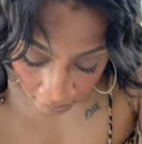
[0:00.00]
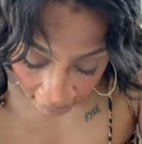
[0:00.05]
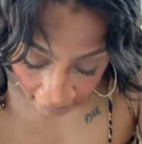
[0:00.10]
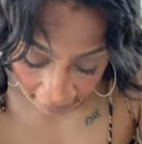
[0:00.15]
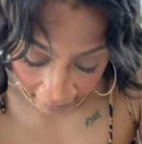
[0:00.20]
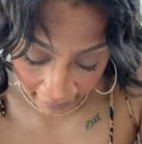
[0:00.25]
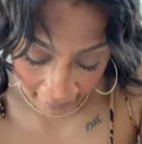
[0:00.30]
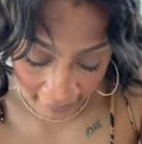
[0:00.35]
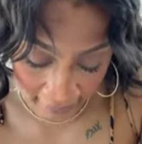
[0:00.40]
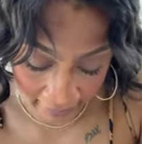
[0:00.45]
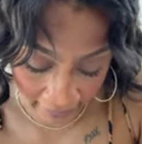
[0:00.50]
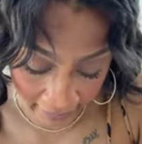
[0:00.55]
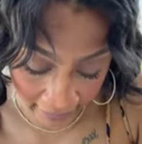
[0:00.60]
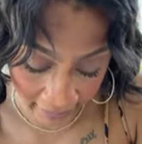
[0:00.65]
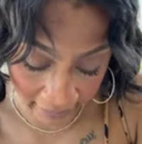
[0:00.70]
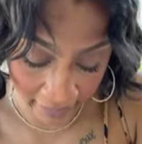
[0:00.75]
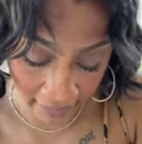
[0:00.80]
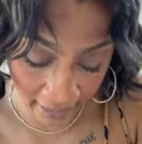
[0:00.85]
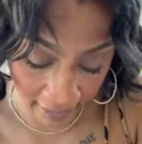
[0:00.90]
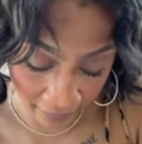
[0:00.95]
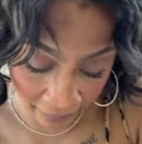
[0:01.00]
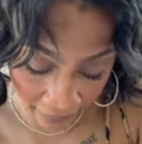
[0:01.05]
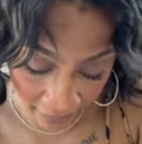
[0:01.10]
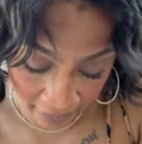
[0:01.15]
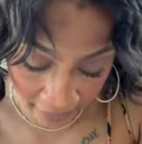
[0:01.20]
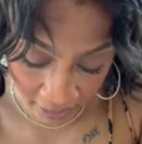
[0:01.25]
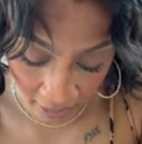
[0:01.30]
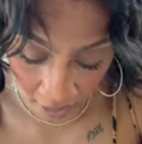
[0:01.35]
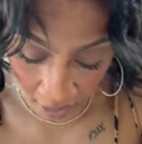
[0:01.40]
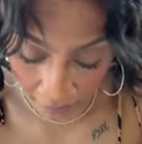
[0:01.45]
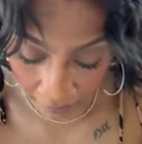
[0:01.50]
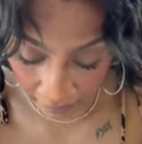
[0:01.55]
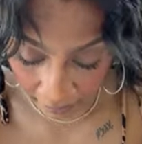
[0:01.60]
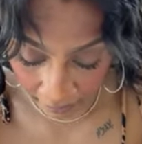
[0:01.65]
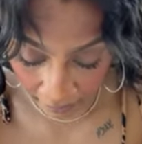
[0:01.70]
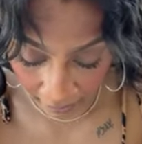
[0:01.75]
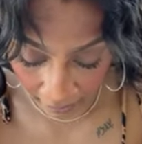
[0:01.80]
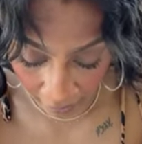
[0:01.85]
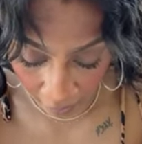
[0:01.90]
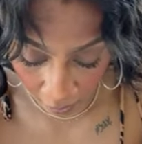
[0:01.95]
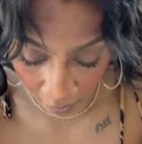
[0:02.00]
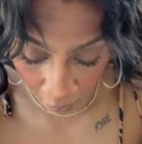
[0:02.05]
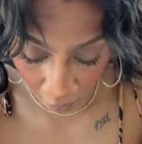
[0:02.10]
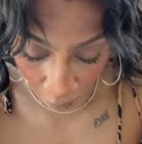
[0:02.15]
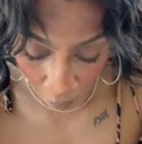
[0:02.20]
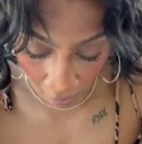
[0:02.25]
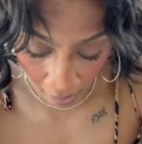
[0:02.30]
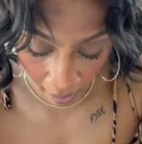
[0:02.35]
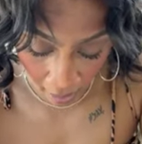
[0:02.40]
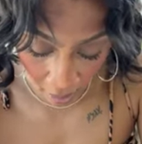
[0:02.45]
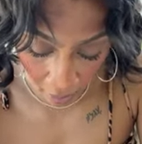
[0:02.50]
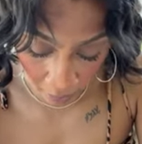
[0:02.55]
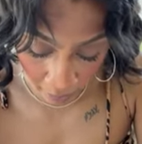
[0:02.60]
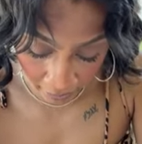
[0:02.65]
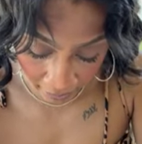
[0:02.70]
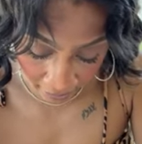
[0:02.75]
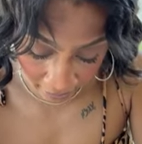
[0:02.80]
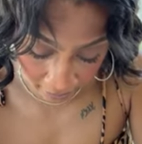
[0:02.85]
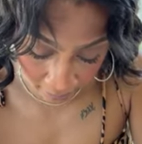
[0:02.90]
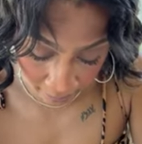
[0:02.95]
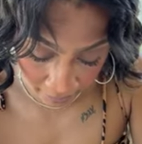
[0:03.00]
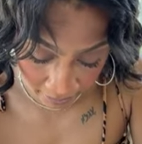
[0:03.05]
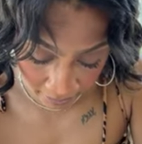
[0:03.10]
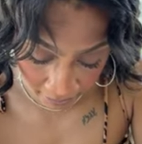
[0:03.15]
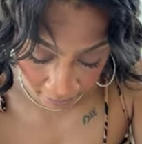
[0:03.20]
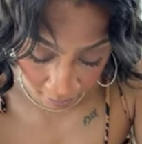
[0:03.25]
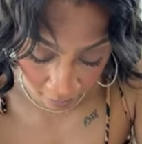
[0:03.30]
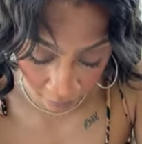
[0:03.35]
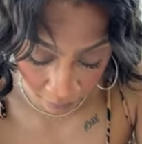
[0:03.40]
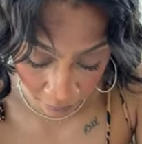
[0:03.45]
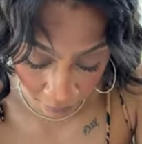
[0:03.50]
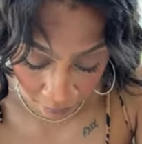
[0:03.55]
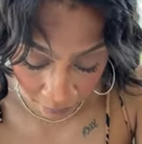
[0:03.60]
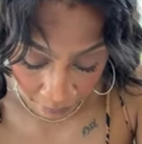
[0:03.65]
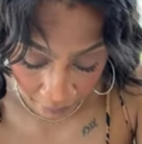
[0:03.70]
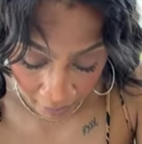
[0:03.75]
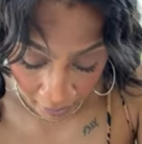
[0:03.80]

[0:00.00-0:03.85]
and he left his servant there while he himself